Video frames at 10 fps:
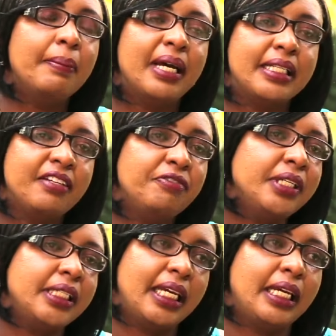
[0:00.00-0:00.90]
But
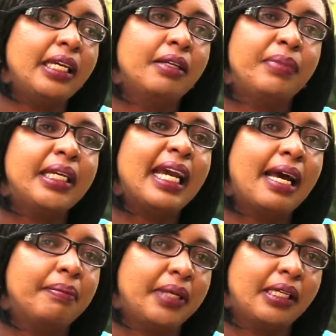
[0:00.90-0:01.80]
every day, be
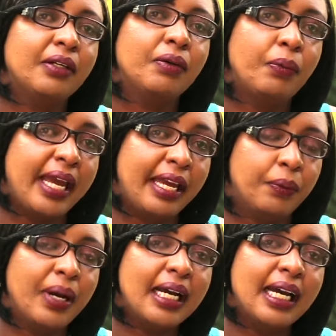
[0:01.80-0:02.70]
coming where I
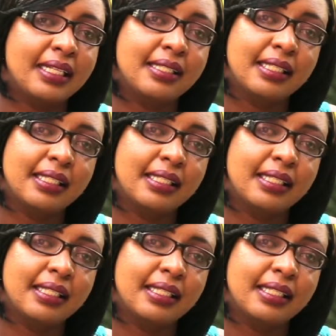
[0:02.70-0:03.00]
work at